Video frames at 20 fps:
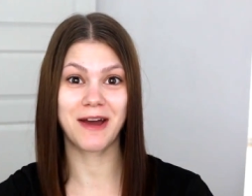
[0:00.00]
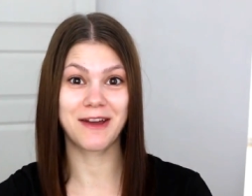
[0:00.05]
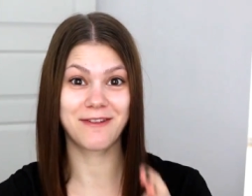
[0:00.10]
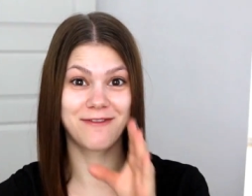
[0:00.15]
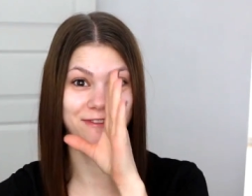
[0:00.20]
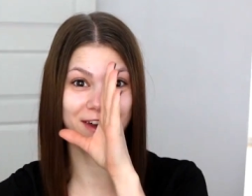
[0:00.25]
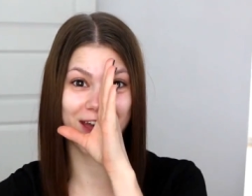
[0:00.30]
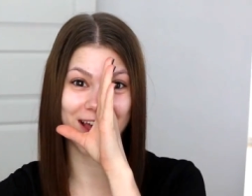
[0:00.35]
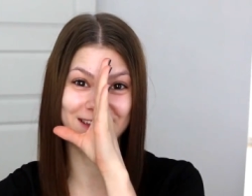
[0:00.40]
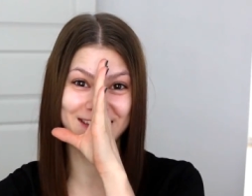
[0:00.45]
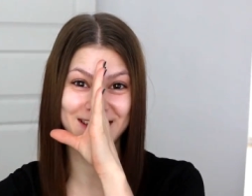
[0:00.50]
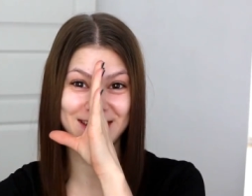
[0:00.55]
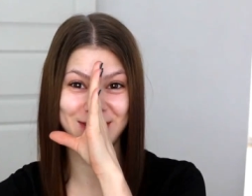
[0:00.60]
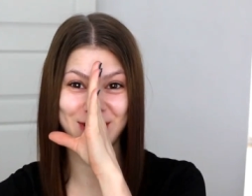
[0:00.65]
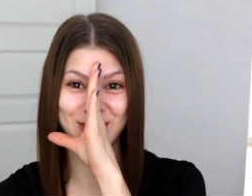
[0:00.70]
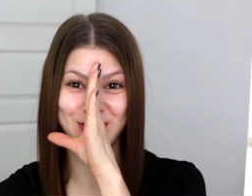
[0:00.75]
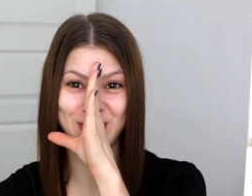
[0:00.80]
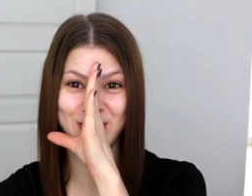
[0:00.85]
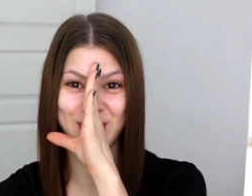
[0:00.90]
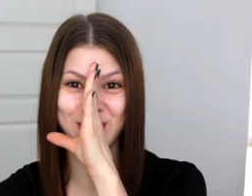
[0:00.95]
my face
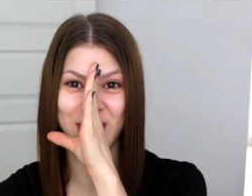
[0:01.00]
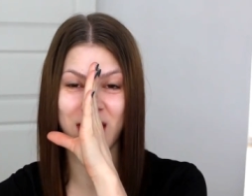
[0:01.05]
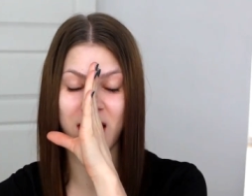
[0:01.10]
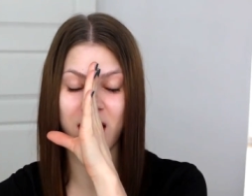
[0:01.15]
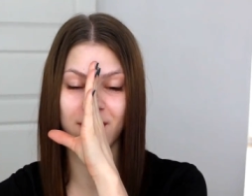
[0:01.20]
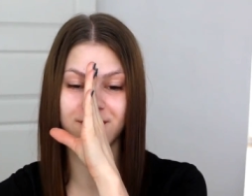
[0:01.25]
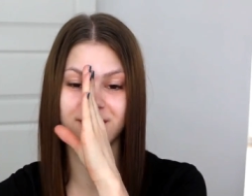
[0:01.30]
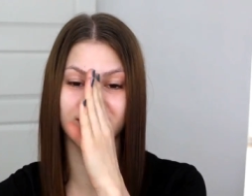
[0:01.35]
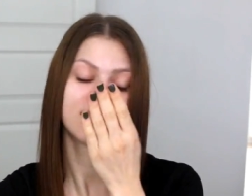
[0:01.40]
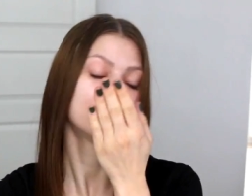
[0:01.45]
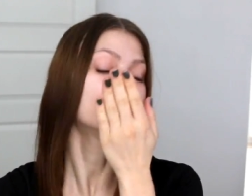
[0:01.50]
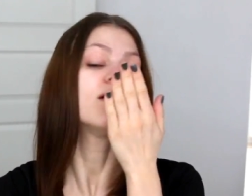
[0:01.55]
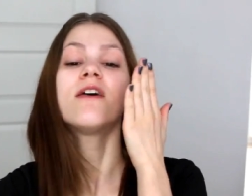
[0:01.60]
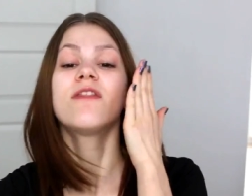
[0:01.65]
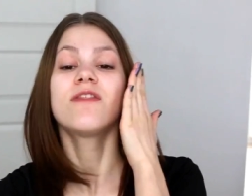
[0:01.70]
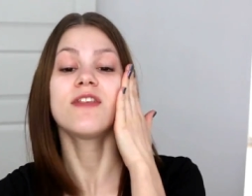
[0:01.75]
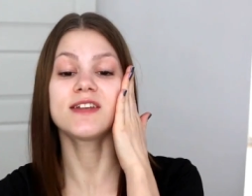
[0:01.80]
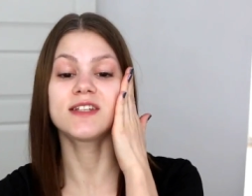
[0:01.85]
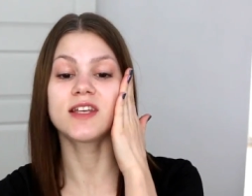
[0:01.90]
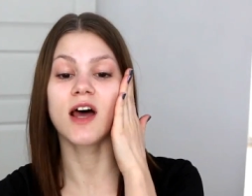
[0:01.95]
into two halves
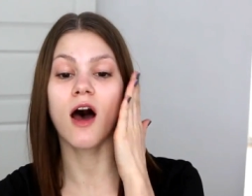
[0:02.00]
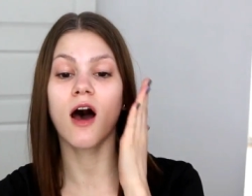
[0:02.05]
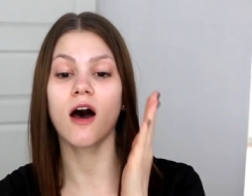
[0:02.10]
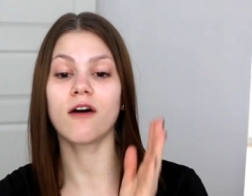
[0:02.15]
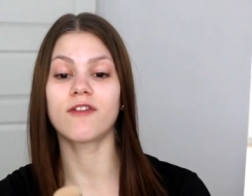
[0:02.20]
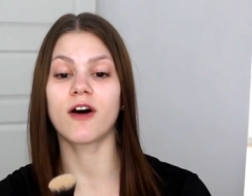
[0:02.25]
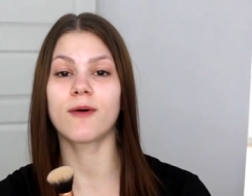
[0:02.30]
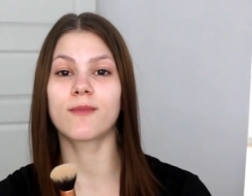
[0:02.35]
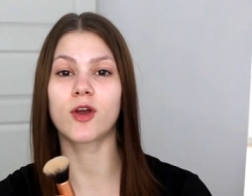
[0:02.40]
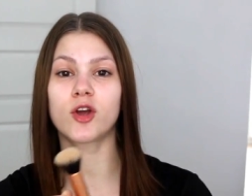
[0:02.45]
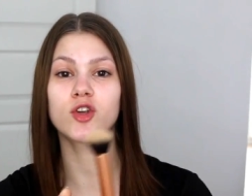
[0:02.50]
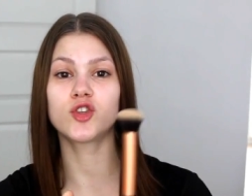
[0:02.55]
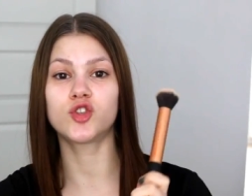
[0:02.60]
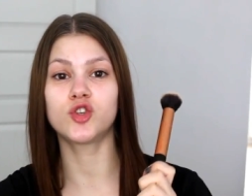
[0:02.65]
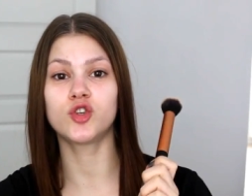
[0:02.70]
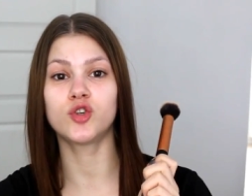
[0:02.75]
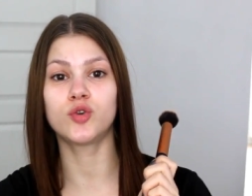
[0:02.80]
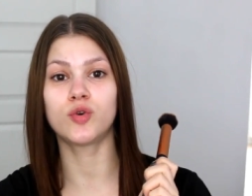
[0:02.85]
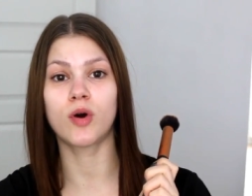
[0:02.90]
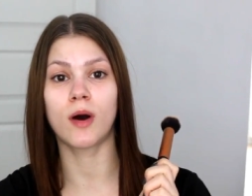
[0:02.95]
this half I'm going
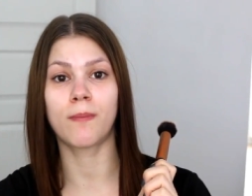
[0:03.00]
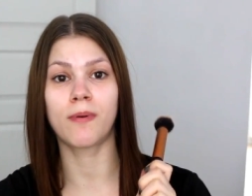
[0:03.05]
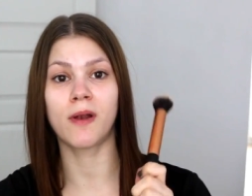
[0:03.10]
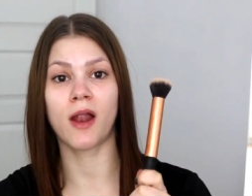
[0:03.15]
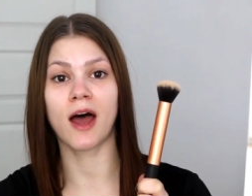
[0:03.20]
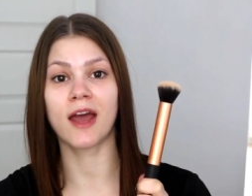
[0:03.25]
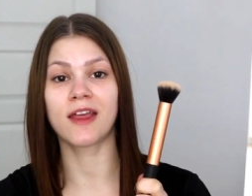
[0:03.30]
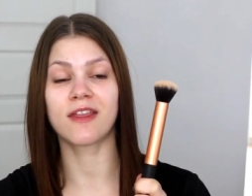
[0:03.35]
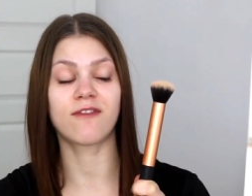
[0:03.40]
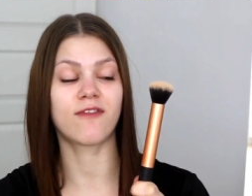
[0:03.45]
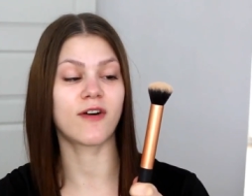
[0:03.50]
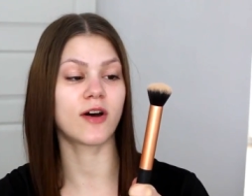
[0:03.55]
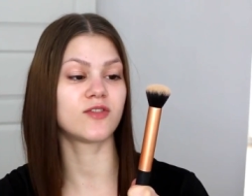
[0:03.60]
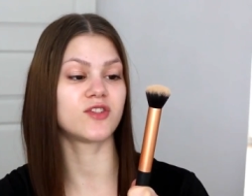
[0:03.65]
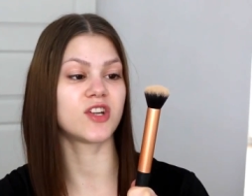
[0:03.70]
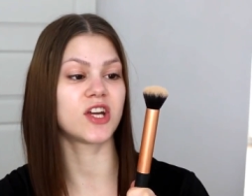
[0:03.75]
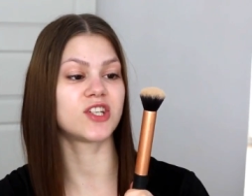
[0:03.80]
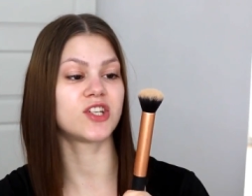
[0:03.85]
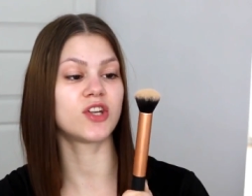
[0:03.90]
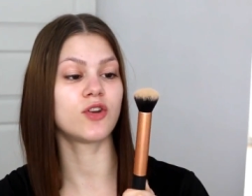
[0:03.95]
to apply the
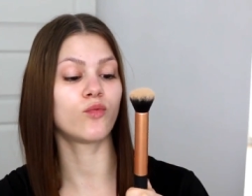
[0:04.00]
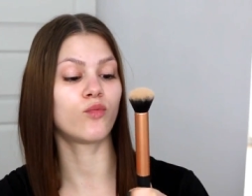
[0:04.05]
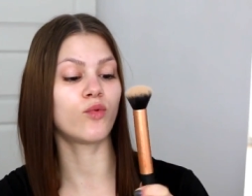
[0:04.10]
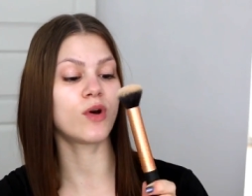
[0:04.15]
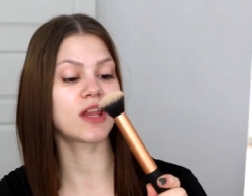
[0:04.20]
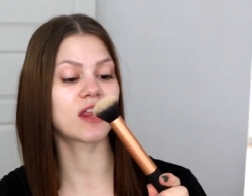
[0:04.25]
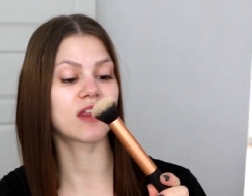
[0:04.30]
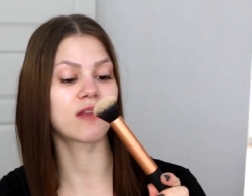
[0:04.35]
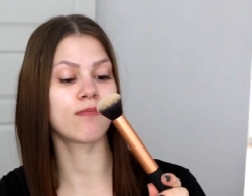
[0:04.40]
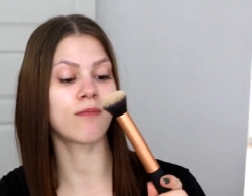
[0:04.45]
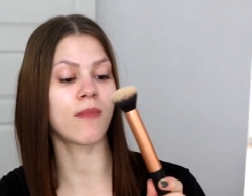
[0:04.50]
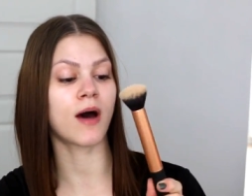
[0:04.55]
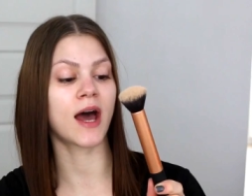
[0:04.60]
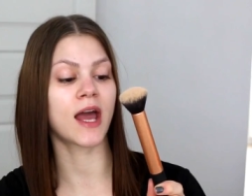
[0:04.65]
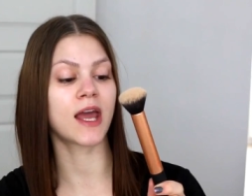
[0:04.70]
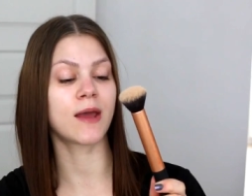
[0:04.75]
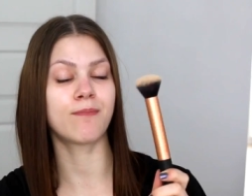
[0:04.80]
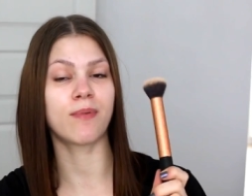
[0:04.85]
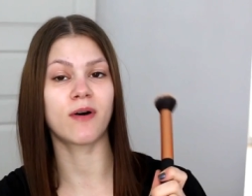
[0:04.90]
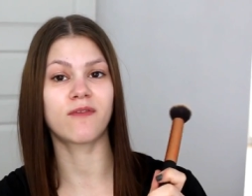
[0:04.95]
foundation with
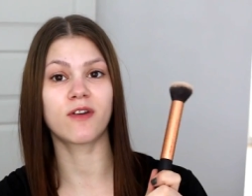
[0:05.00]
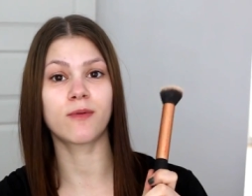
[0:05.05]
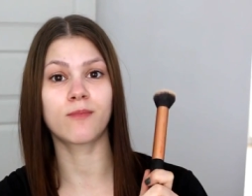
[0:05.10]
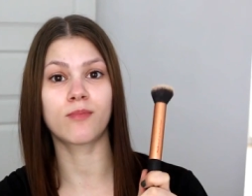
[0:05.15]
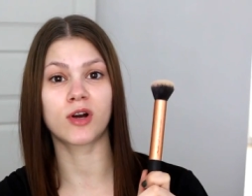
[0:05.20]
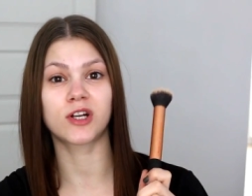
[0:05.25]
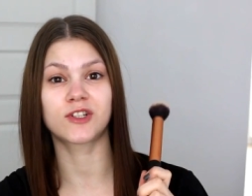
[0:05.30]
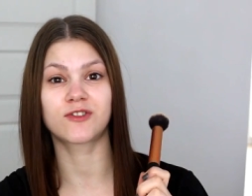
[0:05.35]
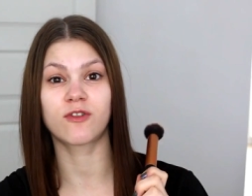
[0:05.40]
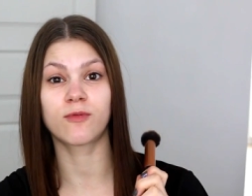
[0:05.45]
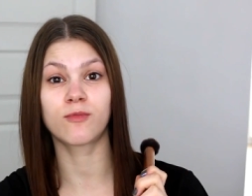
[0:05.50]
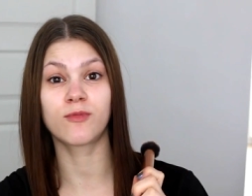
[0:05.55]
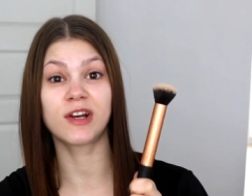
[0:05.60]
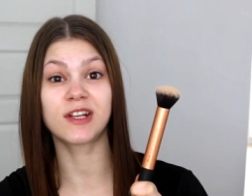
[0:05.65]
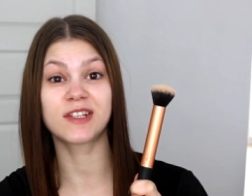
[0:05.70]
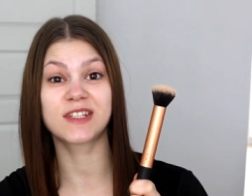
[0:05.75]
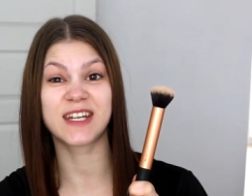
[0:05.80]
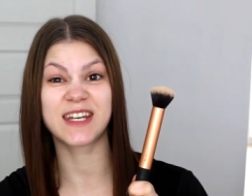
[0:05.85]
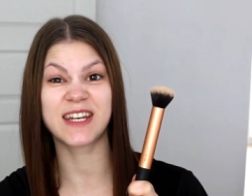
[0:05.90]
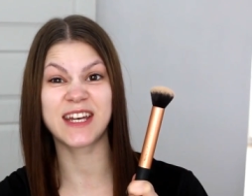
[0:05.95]
my buffing brush from
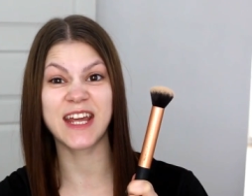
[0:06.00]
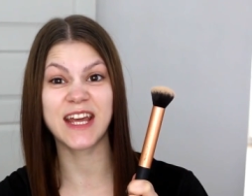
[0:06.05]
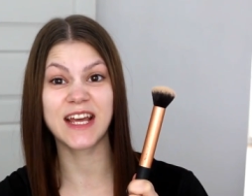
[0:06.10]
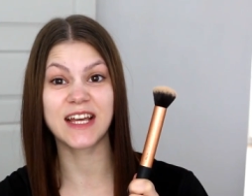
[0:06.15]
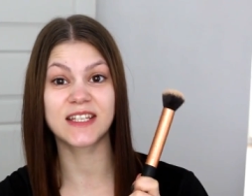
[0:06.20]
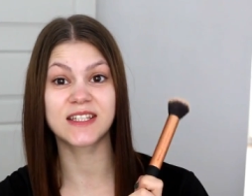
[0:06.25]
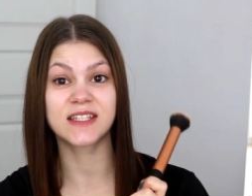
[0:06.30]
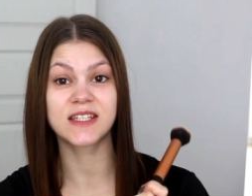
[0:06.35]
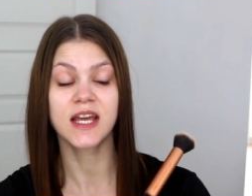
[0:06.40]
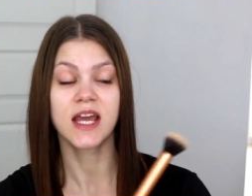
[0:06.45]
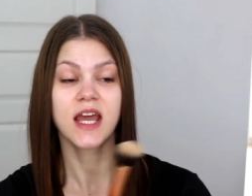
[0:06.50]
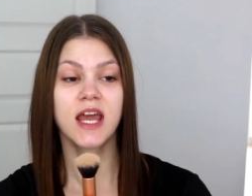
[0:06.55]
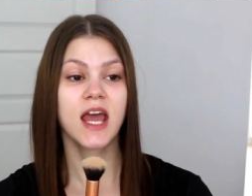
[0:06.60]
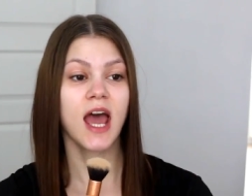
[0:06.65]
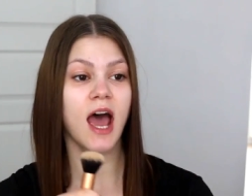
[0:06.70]
Real Techniques